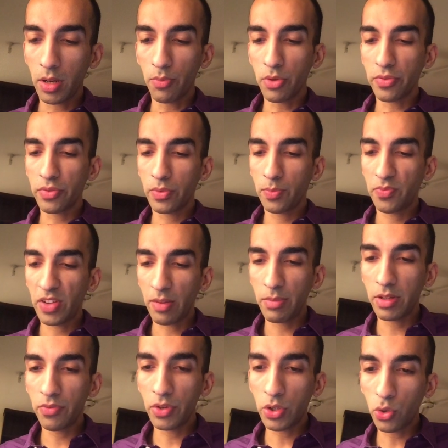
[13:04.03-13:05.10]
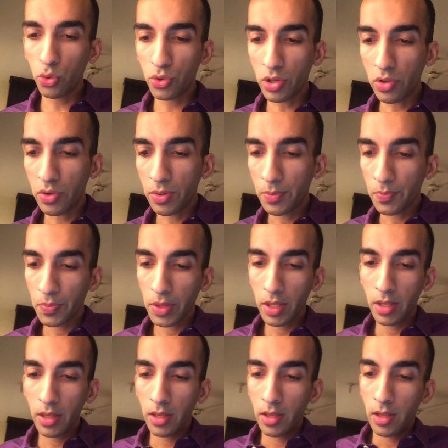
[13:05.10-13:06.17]
of families with 2 children.
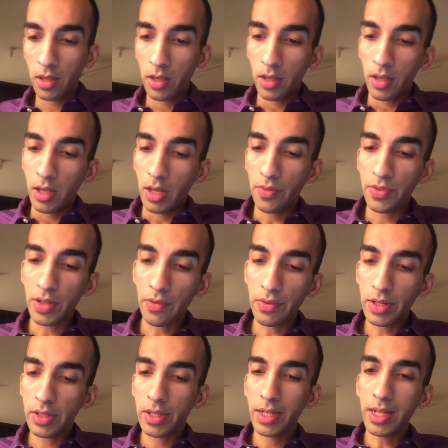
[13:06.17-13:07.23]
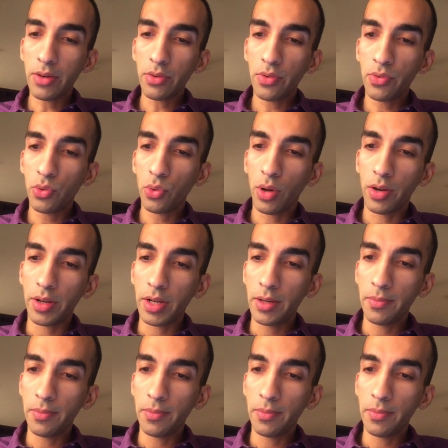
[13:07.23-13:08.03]
If 73 out of 200